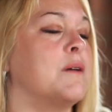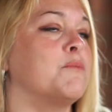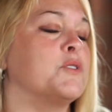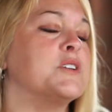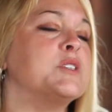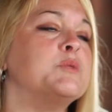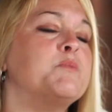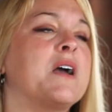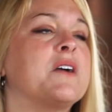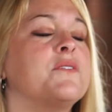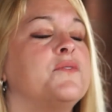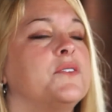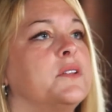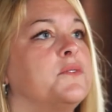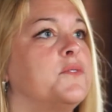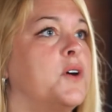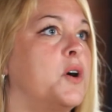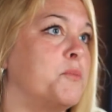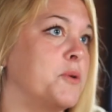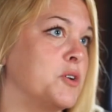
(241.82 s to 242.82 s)
respectful
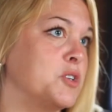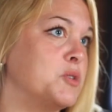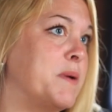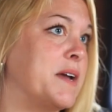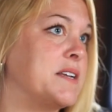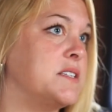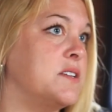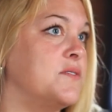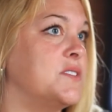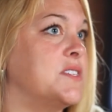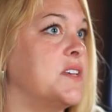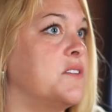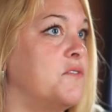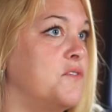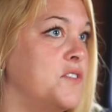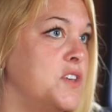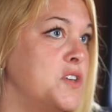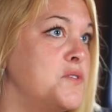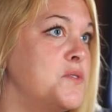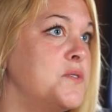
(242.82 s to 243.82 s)
of all perspectives and
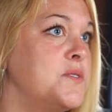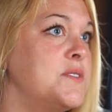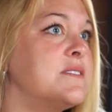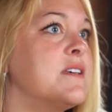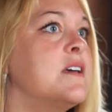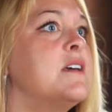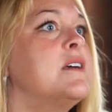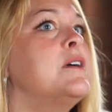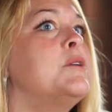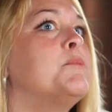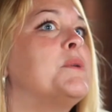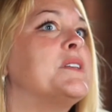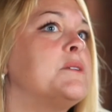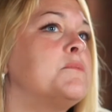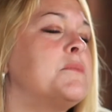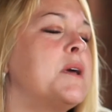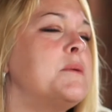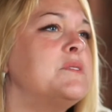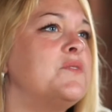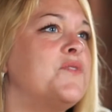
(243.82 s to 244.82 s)
views, but
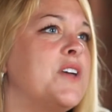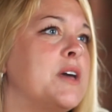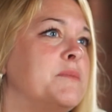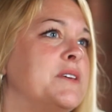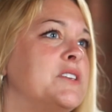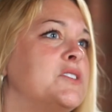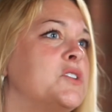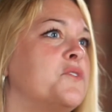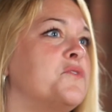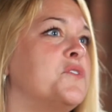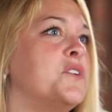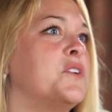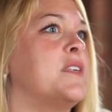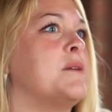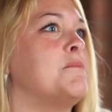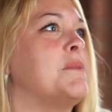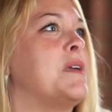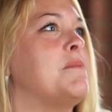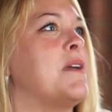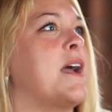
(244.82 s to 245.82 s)
sometimes families don't feel
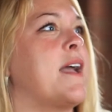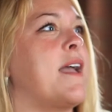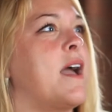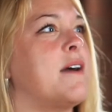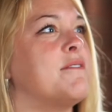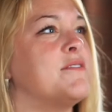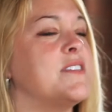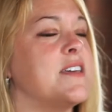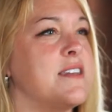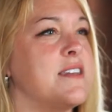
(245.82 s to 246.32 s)
that maybe I have the